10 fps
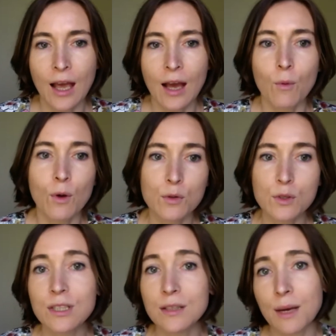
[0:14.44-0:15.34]
We also
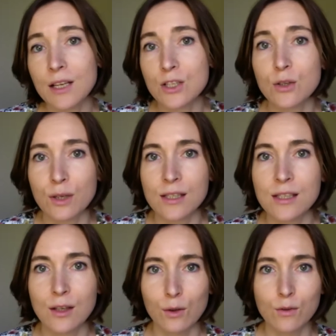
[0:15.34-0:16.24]
didn't manage to answer
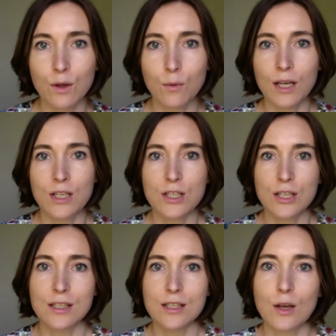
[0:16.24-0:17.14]
a lot of the questions.